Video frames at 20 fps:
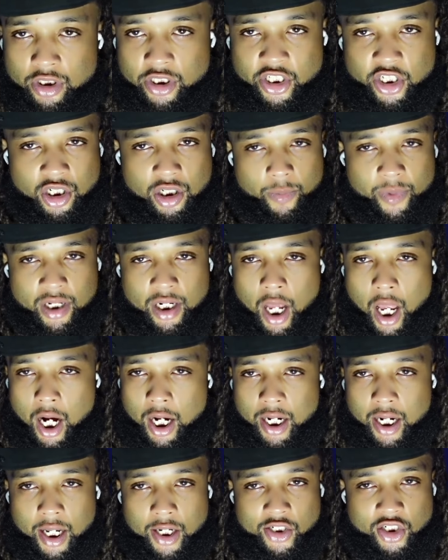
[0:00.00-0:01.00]
She gonna be
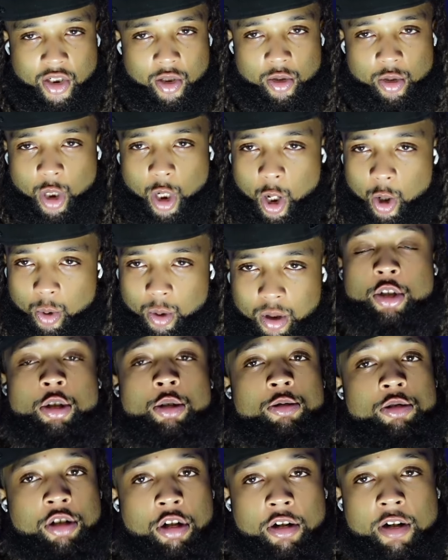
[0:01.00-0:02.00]
knocking at your door. You
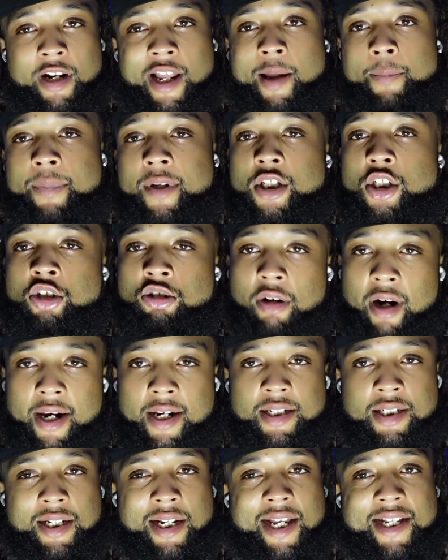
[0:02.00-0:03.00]
gonna turn that bitch
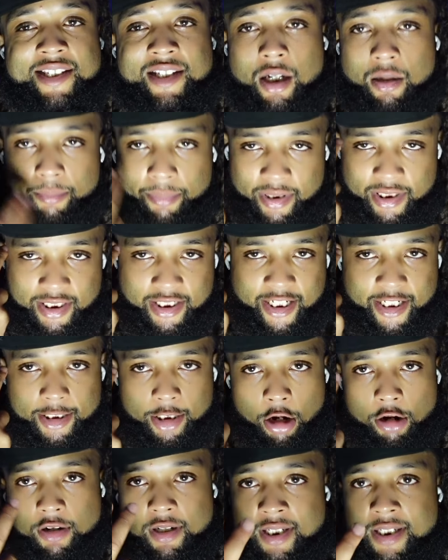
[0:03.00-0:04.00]
crazy. That's how bitches get
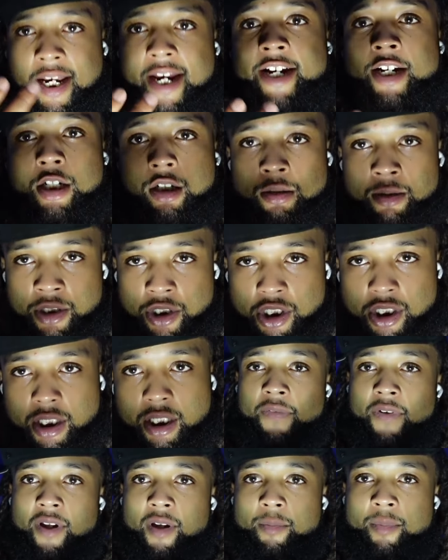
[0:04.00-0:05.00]
turned psycho and shit.
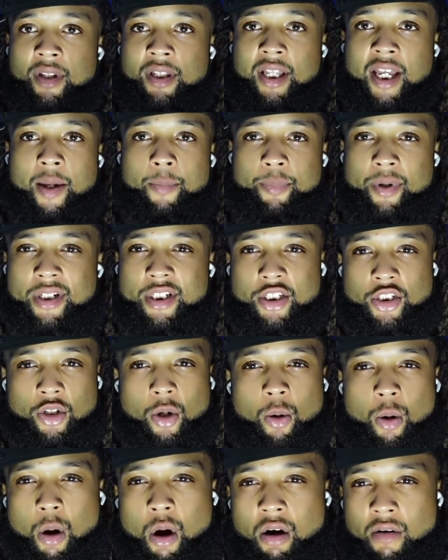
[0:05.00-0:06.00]
Feel me? Like bitches
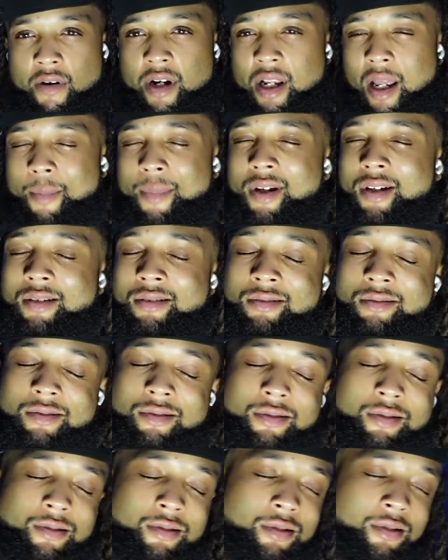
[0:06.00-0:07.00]
don't already. I mean,
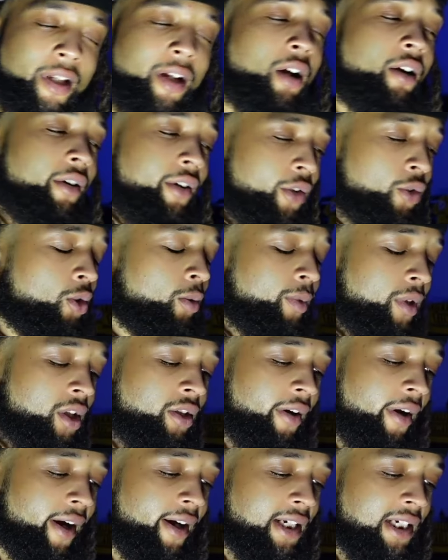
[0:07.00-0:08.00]
hmm, they already do be
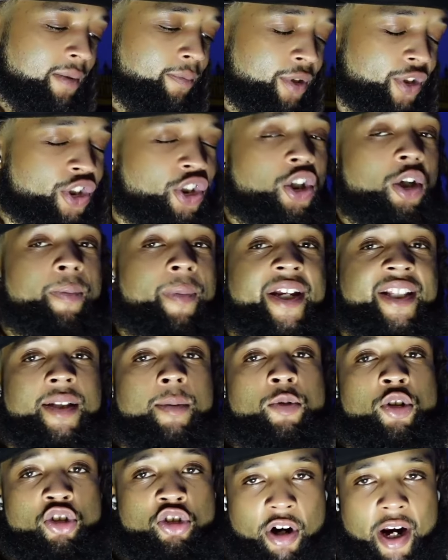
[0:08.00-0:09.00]
crazy, but you gonna make
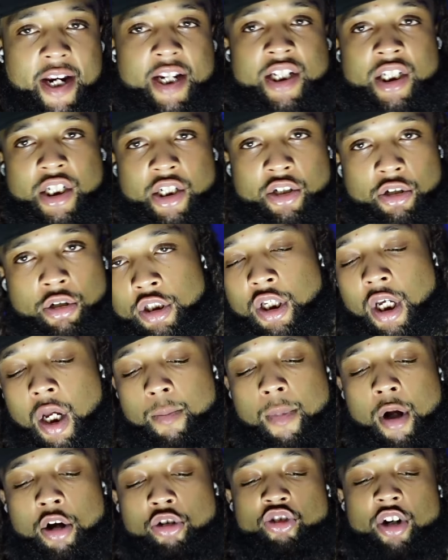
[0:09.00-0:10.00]
them crazier.
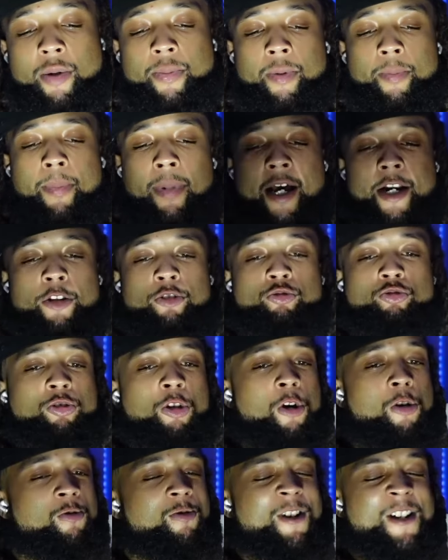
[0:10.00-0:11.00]
Talking about grip her by the
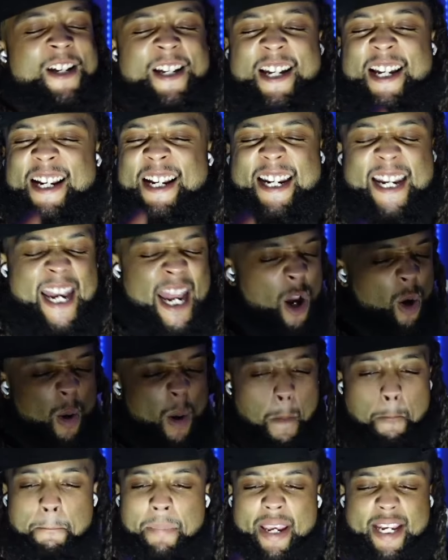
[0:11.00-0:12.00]
throat. Nail
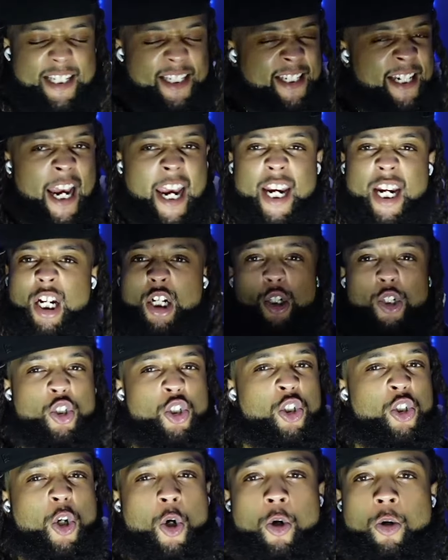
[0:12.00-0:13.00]
the bitch taking her
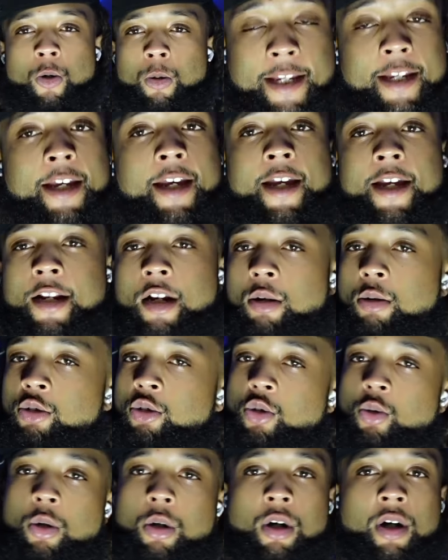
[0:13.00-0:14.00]
soul. Yeah, don't
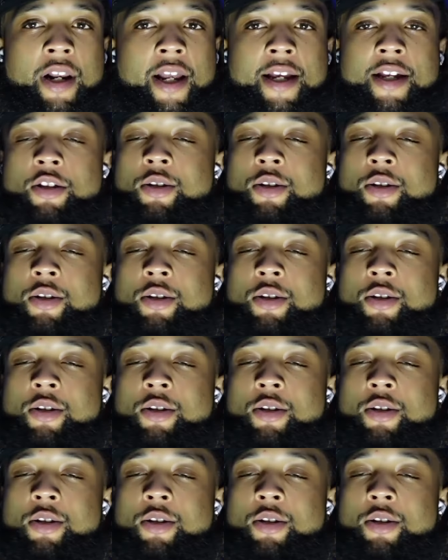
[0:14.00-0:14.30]
do all that.